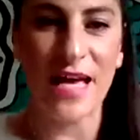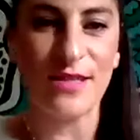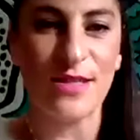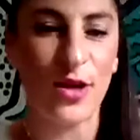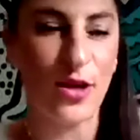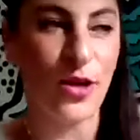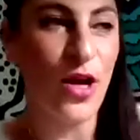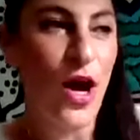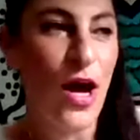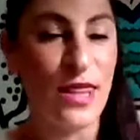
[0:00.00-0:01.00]
And so
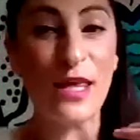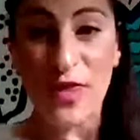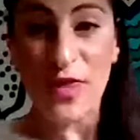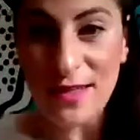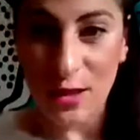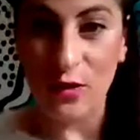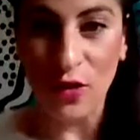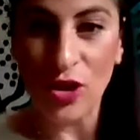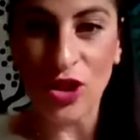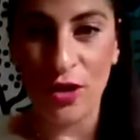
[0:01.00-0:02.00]
I think that's the
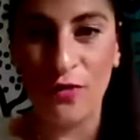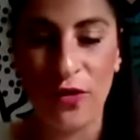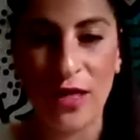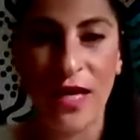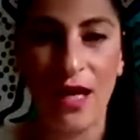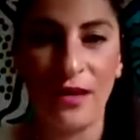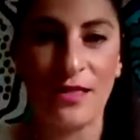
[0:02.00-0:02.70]
future of retail.